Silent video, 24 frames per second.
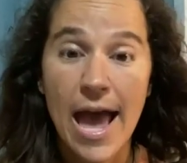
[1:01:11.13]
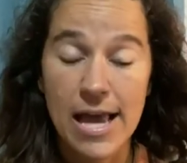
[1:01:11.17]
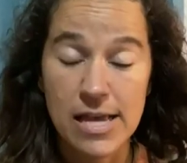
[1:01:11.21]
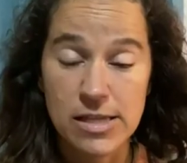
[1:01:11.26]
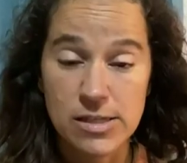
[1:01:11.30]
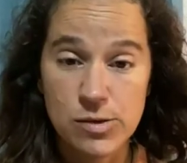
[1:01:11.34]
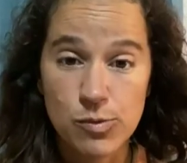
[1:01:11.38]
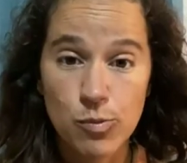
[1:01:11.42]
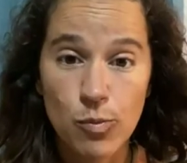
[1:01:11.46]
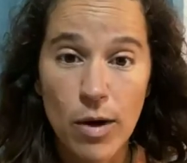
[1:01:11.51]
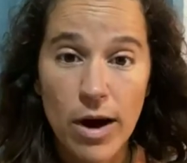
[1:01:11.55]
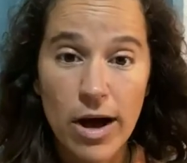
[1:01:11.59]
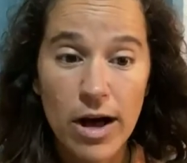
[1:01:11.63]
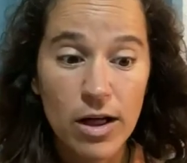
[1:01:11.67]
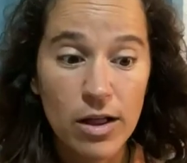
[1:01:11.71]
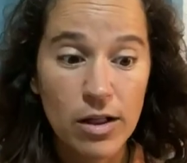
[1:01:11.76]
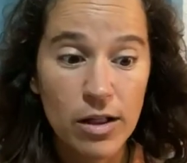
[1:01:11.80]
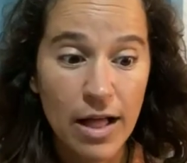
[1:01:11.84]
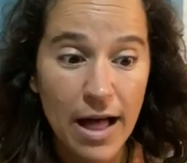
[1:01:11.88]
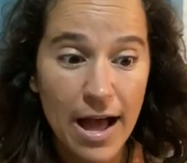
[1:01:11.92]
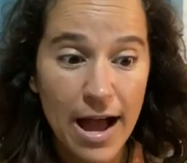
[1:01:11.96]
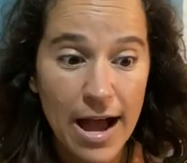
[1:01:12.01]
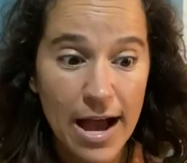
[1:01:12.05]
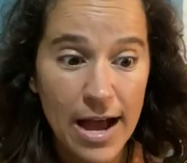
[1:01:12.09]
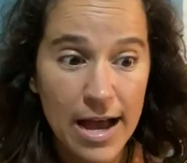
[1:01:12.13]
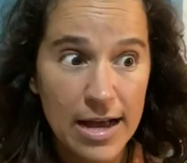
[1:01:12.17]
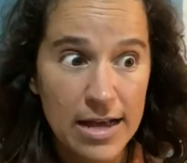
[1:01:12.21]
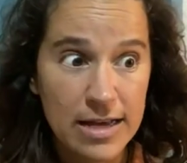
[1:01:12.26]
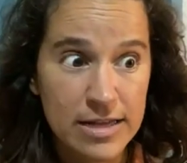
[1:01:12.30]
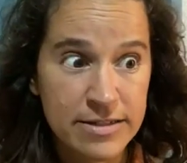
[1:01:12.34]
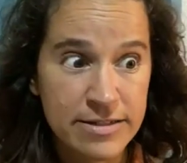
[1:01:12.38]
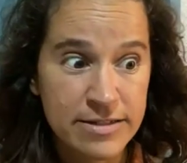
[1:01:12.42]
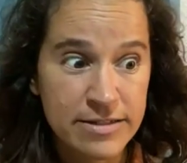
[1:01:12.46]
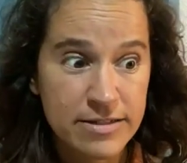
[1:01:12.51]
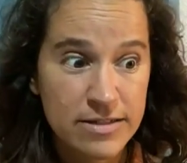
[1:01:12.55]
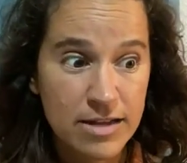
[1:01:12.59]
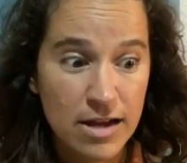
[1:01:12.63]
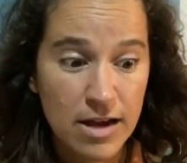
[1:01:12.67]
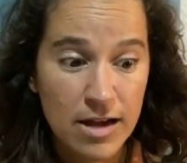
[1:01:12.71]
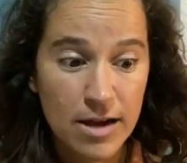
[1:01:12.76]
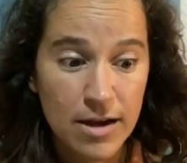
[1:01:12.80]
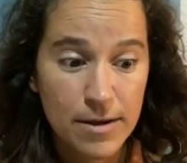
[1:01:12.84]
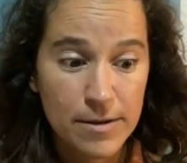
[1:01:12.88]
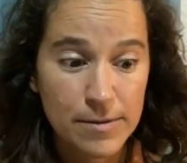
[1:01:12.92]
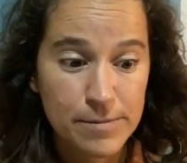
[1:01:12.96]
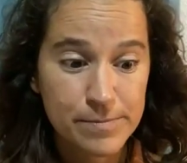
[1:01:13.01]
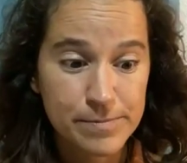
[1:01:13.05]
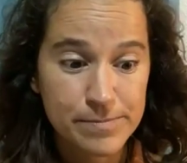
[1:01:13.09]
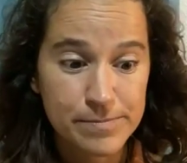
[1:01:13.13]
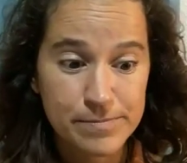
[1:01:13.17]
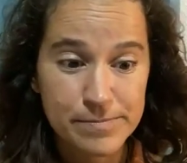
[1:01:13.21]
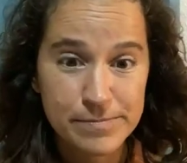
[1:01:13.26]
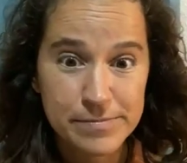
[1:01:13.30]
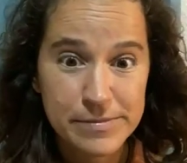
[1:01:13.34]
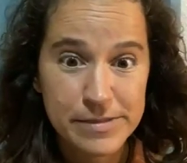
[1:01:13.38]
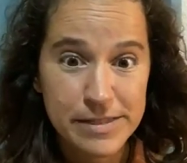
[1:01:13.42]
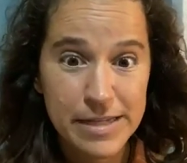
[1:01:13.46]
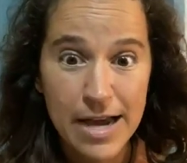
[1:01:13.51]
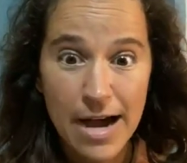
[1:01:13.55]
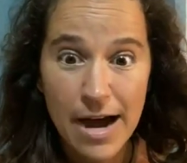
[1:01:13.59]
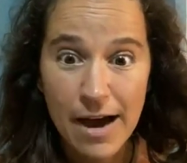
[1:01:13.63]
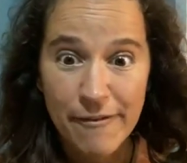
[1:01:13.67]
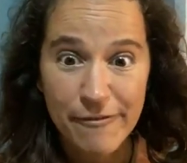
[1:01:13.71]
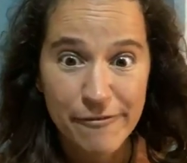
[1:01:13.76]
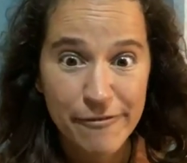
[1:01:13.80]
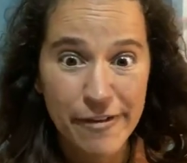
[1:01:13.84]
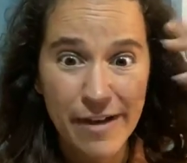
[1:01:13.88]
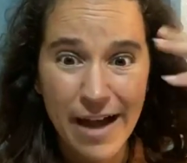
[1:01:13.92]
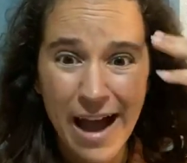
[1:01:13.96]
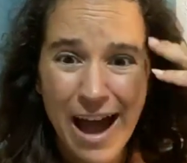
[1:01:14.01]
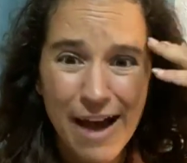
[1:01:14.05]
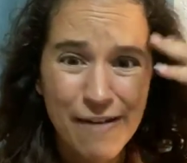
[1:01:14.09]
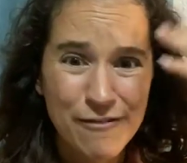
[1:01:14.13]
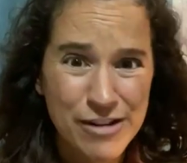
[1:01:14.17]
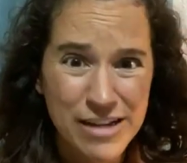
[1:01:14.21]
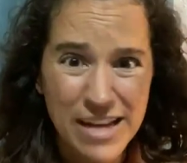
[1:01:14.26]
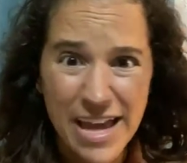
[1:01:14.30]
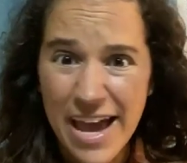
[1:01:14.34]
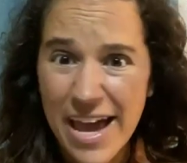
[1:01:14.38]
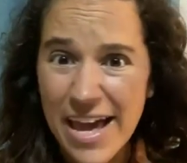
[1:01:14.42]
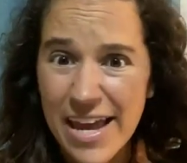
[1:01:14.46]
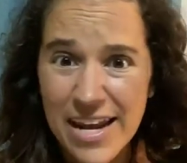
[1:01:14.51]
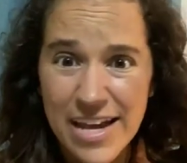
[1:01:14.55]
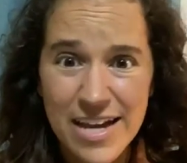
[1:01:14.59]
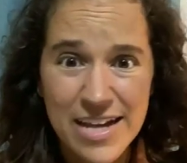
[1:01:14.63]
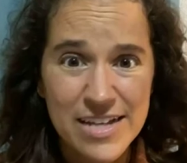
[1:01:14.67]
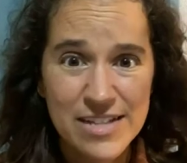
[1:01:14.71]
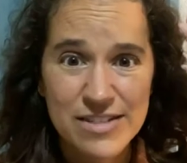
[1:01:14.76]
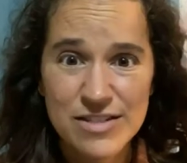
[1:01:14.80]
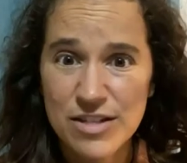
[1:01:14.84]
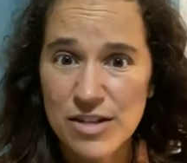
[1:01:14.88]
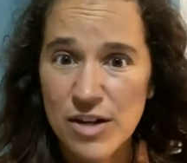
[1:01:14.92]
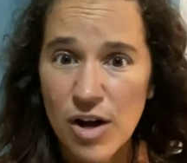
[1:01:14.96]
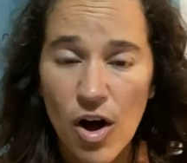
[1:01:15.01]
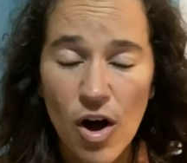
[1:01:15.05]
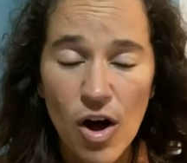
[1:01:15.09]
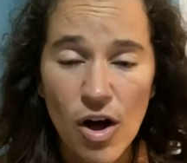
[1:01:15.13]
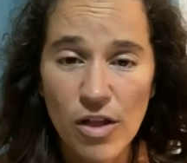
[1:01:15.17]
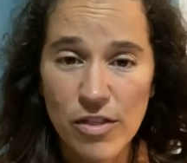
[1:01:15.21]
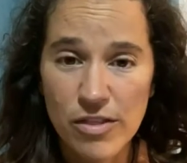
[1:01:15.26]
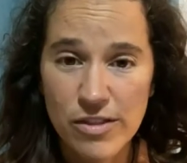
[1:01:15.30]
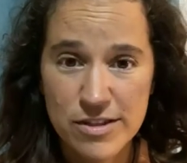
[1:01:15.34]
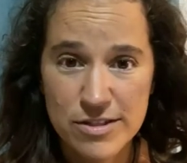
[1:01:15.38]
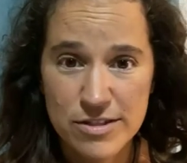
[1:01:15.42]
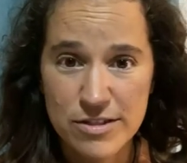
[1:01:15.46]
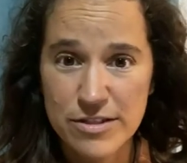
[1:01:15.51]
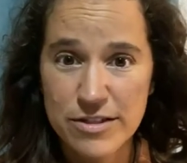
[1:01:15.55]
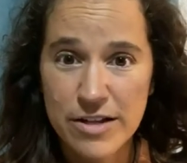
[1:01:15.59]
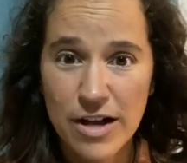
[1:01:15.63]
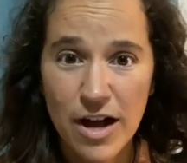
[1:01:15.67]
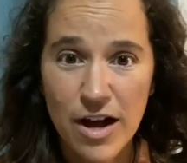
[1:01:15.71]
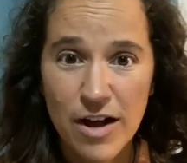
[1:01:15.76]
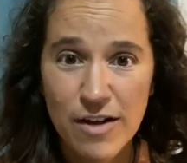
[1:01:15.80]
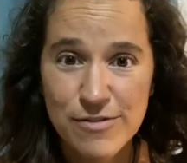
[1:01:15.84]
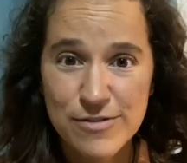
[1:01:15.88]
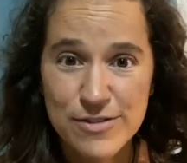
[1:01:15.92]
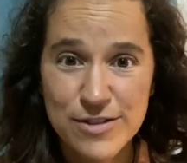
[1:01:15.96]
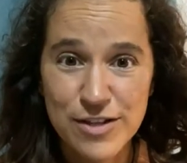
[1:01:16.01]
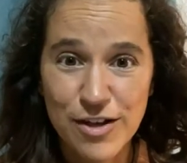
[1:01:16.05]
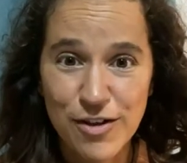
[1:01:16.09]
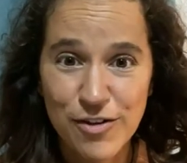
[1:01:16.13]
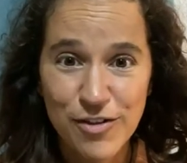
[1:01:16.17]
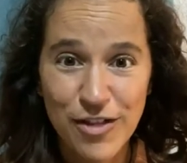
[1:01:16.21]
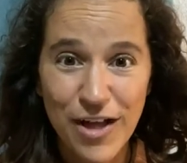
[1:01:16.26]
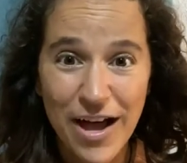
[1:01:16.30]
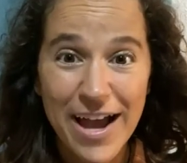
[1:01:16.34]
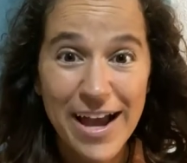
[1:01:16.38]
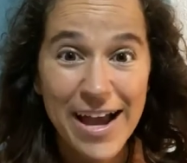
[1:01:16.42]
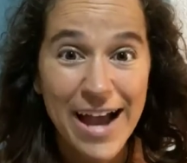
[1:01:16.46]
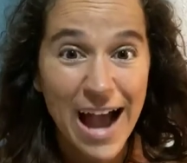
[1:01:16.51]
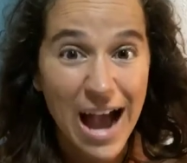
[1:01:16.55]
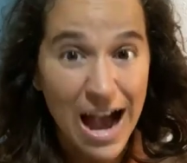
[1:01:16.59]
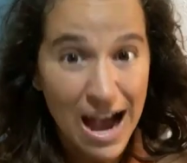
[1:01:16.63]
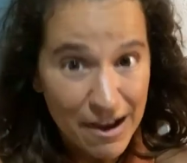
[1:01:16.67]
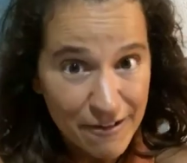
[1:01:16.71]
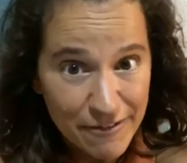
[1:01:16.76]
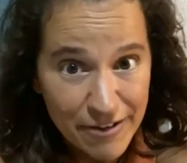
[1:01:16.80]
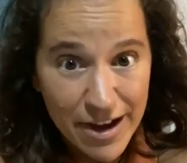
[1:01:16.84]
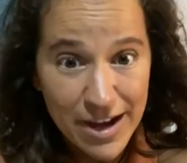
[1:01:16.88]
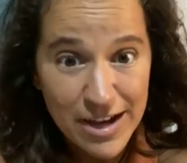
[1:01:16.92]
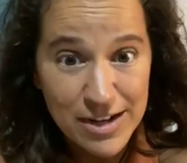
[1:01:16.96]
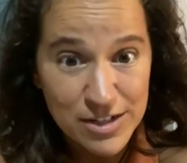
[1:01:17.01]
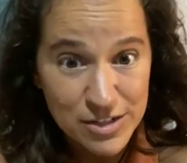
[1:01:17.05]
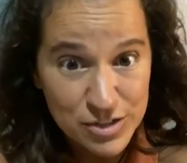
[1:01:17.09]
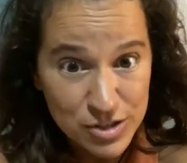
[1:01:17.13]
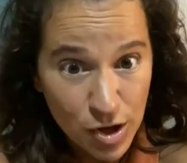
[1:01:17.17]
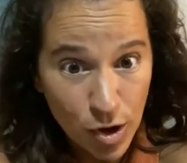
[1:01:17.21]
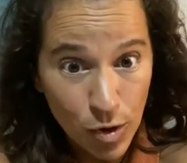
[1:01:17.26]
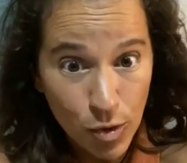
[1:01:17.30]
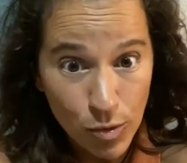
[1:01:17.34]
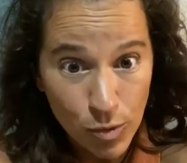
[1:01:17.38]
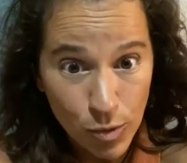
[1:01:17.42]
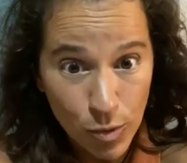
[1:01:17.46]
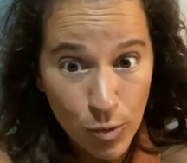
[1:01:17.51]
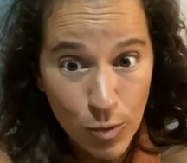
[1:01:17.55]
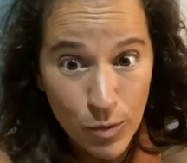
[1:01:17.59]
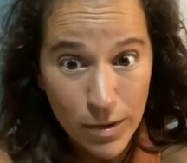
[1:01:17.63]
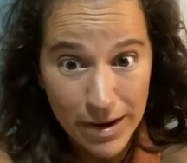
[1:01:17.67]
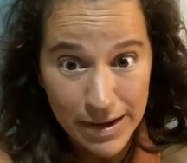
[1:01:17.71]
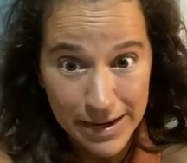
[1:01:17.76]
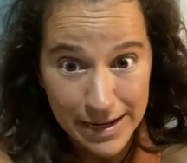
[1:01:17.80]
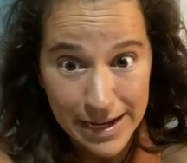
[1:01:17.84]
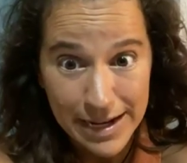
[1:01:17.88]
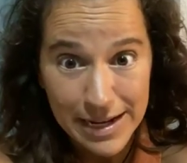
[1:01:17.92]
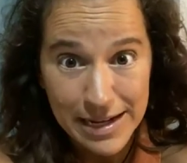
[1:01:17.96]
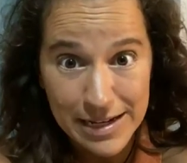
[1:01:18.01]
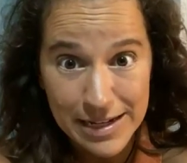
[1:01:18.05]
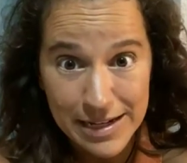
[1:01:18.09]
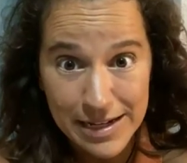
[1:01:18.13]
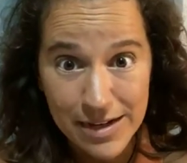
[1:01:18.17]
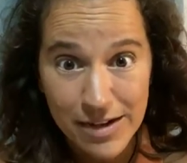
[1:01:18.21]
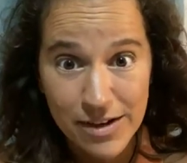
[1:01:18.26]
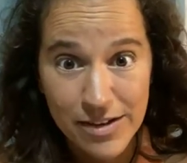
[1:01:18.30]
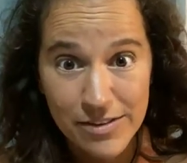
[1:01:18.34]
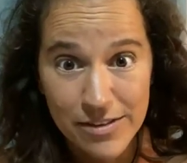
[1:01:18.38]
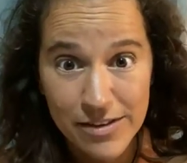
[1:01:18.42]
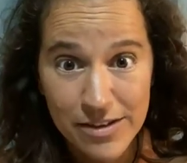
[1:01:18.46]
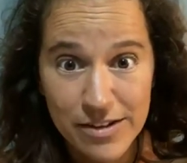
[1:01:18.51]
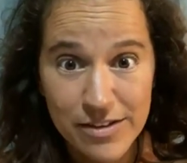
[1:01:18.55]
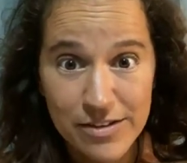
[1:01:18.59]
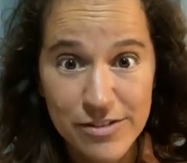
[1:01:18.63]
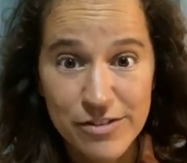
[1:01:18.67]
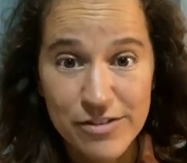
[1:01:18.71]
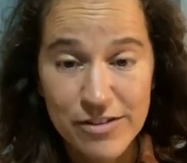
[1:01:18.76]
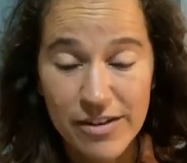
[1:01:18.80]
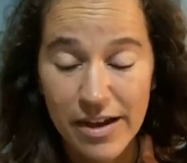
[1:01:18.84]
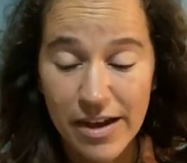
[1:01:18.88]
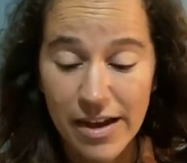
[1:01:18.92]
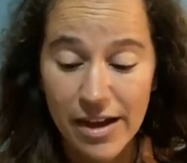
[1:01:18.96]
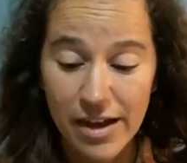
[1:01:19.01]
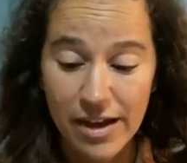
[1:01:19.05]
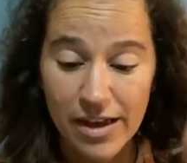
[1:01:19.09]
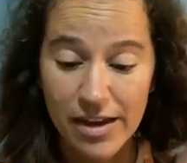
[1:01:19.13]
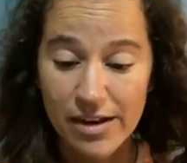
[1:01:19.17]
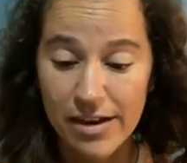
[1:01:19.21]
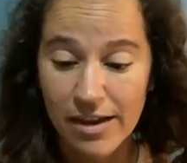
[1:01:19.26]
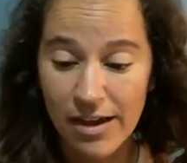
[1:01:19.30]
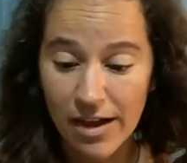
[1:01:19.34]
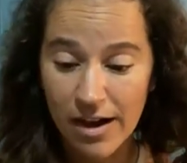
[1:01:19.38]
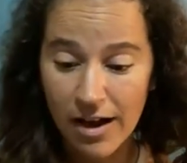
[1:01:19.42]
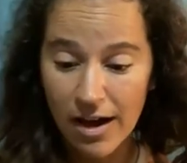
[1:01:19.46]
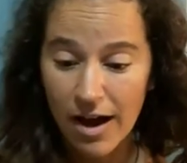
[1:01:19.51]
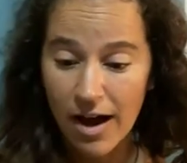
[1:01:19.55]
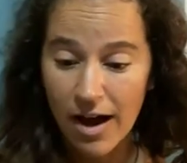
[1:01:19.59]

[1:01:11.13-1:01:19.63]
as well as um, yeah having headaches and all this stuff so like i've had a total 180 on this and